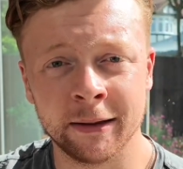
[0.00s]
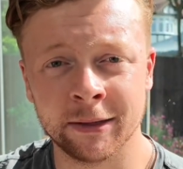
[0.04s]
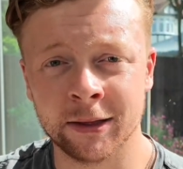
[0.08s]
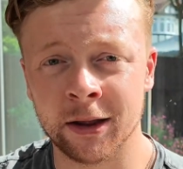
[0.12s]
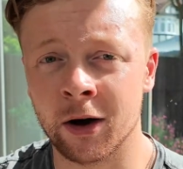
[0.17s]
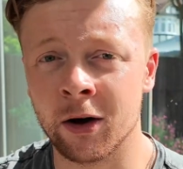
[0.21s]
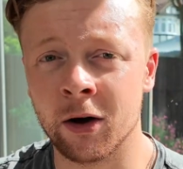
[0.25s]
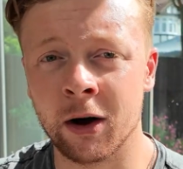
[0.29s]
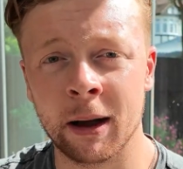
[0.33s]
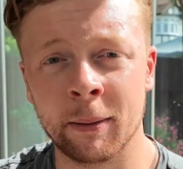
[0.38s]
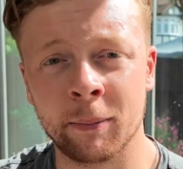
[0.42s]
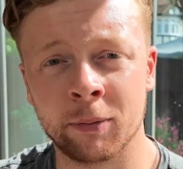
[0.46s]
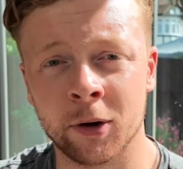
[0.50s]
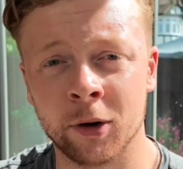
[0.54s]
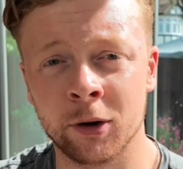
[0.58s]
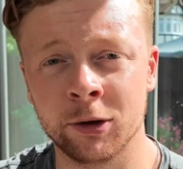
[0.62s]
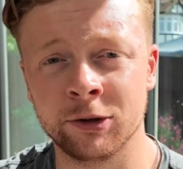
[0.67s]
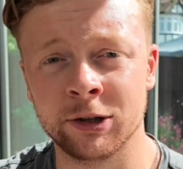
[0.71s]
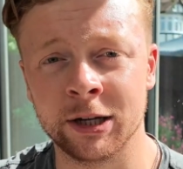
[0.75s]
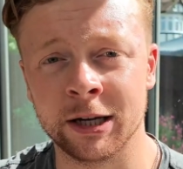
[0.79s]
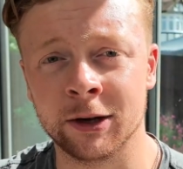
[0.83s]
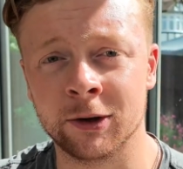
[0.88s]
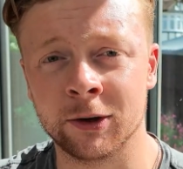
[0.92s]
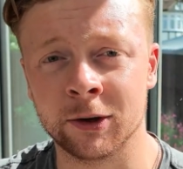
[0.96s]
the high
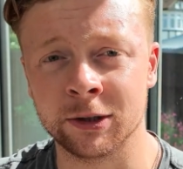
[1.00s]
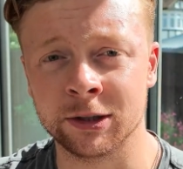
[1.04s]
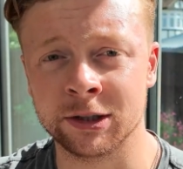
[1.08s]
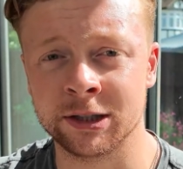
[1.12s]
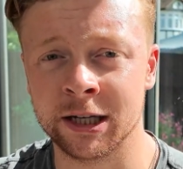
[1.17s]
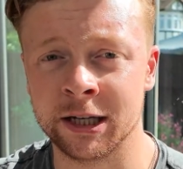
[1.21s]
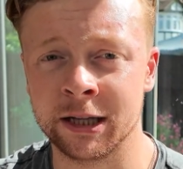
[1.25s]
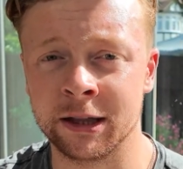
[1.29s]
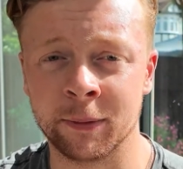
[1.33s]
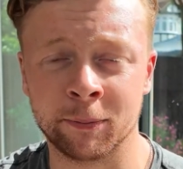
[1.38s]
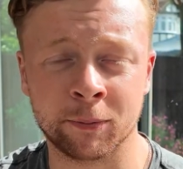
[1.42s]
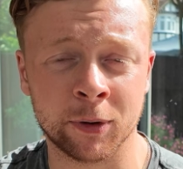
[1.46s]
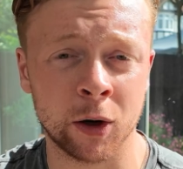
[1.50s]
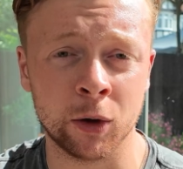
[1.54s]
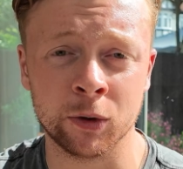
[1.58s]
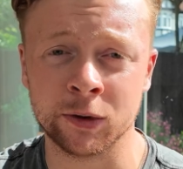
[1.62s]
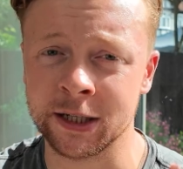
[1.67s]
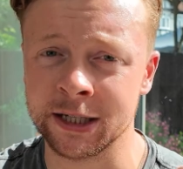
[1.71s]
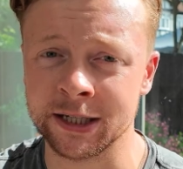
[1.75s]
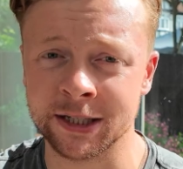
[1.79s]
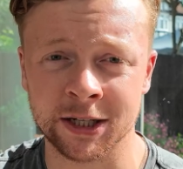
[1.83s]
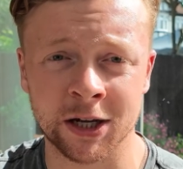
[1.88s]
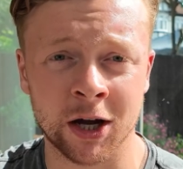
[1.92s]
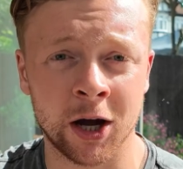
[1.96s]
protein content, the
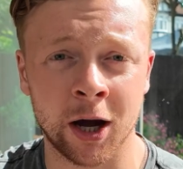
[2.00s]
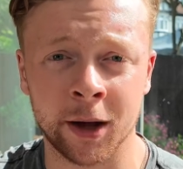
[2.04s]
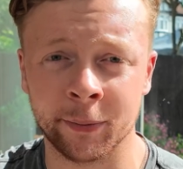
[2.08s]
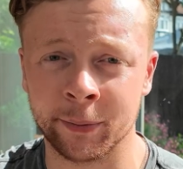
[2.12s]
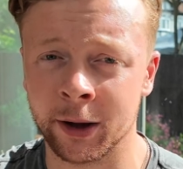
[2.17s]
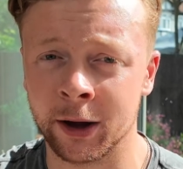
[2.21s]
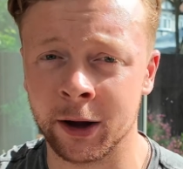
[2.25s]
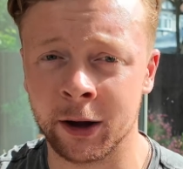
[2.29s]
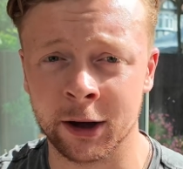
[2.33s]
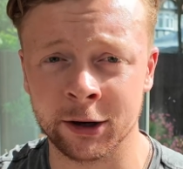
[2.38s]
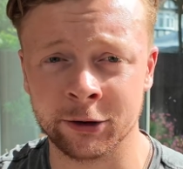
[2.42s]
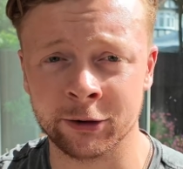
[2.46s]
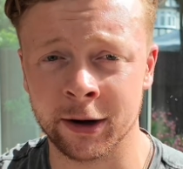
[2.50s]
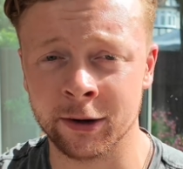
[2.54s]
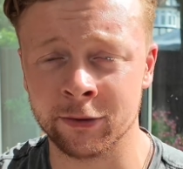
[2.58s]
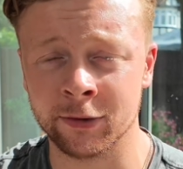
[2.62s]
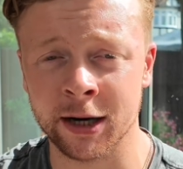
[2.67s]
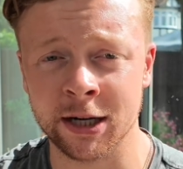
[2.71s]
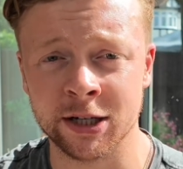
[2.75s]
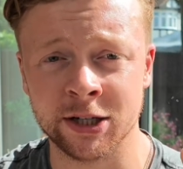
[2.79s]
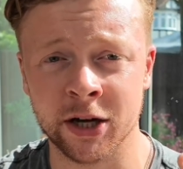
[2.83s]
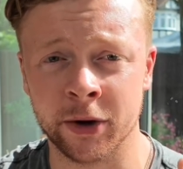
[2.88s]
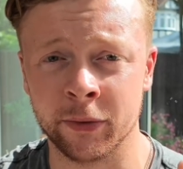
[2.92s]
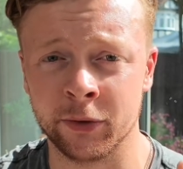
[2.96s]
protein to carbohydrate
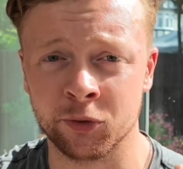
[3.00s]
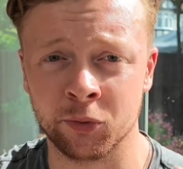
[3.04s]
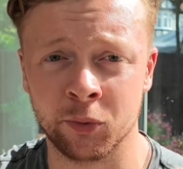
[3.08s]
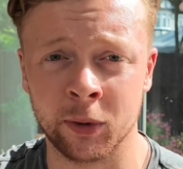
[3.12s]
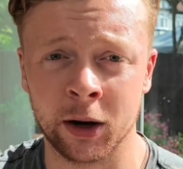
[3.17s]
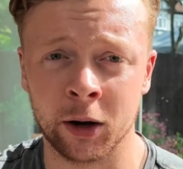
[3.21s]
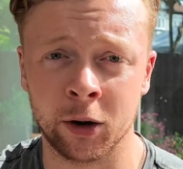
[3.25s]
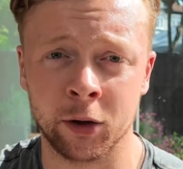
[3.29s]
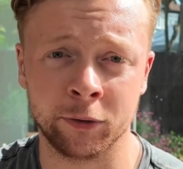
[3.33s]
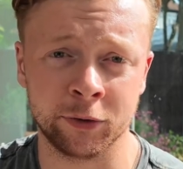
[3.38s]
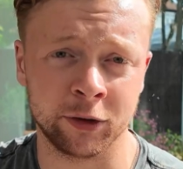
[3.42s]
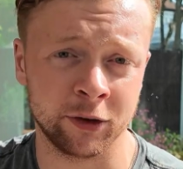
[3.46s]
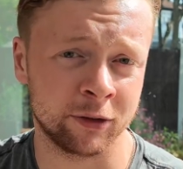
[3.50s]
ratio is well off.